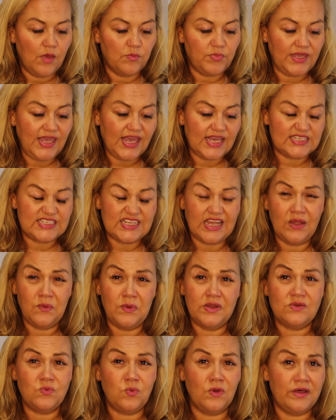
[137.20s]
But yes, I
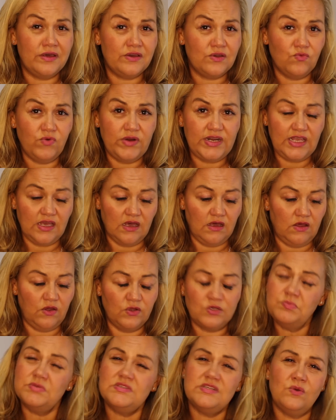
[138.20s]
would work really
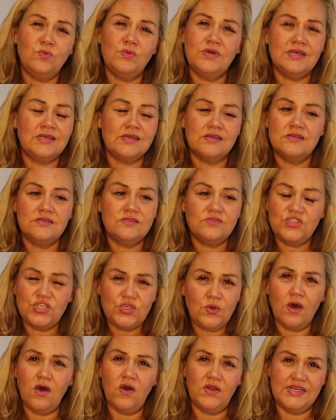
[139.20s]
hard, but don't work
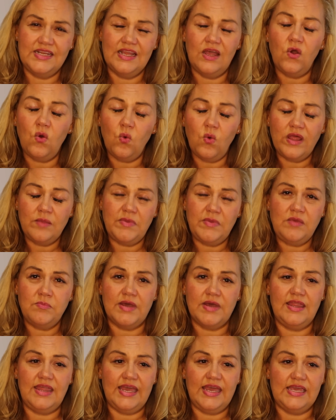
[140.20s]
too hard. And all I mean
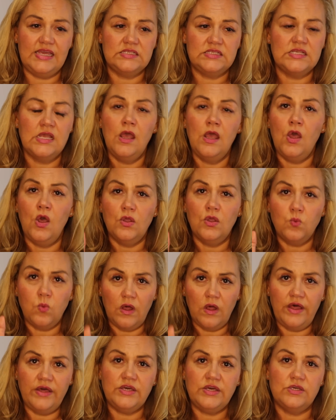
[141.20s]
by that is
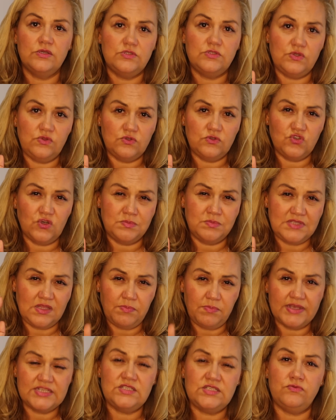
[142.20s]
work, do the job to
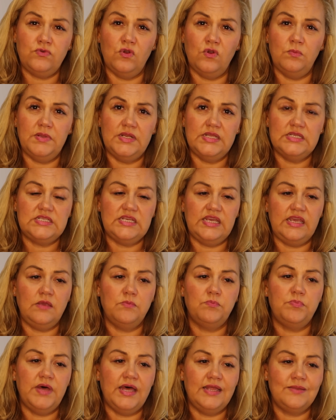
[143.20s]
the best of your
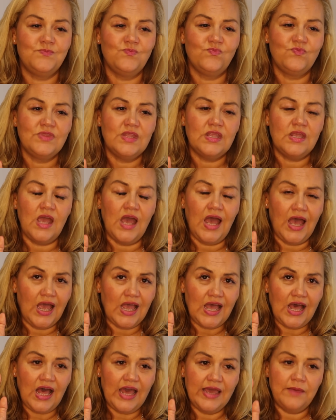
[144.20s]
ability. But
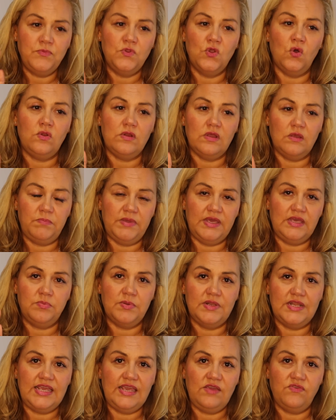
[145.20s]
I'm not a big
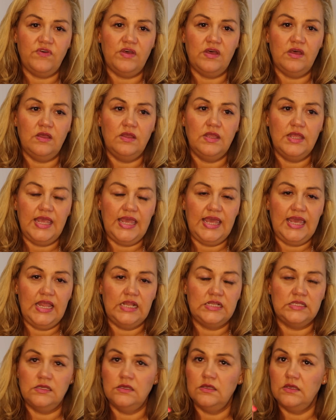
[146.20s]
believer
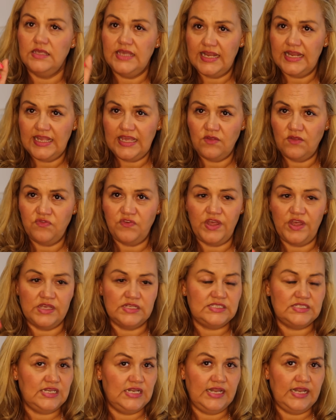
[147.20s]
in getting in
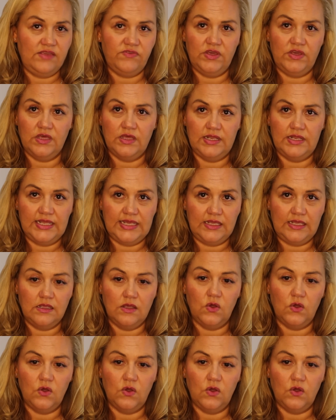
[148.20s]
first and leaving early.